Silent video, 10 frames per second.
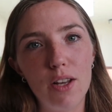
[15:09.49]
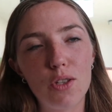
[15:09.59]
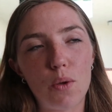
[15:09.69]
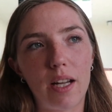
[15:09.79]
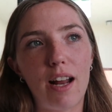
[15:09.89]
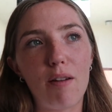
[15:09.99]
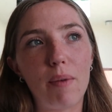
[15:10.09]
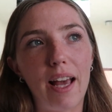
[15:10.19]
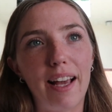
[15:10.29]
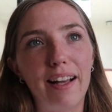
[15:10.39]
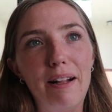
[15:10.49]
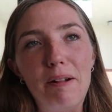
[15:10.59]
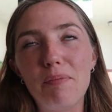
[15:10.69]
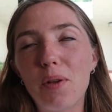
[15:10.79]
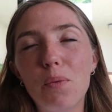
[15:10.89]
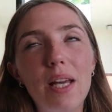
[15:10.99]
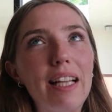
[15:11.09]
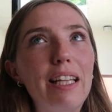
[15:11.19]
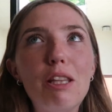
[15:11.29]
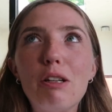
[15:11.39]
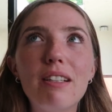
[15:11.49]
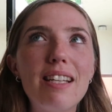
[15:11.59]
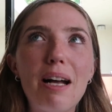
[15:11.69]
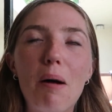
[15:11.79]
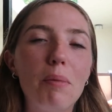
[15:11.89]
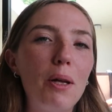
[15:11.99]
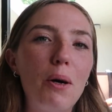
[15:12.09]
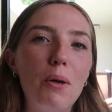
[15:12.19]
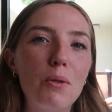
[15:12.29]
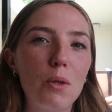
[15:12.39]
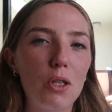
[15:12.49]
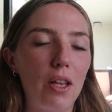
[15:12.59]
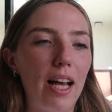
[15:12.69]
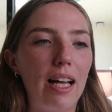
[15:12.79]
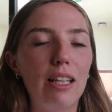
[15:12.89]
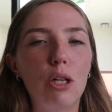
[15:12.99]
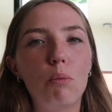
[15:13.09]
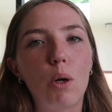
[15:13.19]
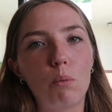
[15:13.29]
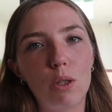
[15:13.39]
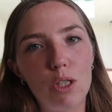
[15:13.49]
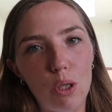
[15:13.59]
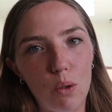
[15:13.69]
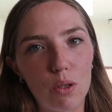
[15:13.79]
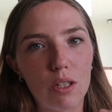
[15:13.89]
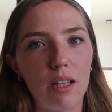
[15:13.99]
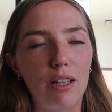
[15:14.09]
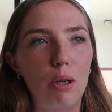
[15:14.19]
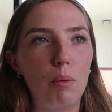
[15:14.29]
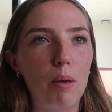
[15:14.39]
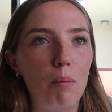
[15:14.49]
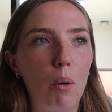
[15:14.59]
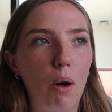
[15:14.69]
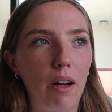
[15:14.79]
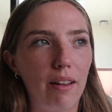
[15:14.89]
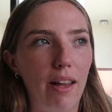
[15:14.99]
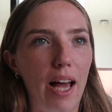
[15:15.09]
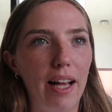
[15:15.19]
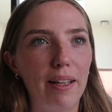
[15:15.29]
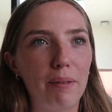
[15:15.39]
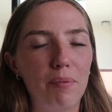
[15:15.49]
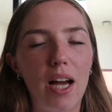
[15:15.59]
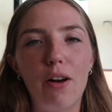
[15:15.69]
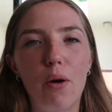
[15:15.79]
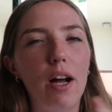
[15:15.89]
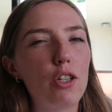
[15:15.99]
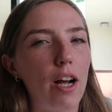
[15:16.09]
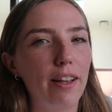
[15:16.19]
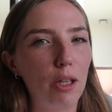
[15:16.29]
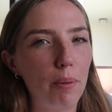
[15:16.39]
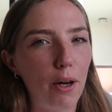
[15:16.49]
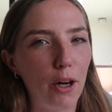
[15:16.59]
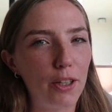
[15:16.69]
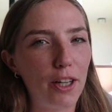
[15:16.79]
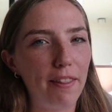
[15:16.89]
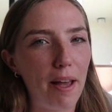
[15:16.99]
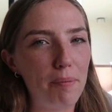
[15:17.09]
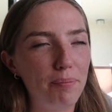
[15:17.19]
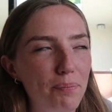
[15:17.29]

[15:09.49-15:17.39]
so I can have my weekly Thursday uploads, which are like a little more produced, a little bit more like, I don't know, I try a little bit harder on them.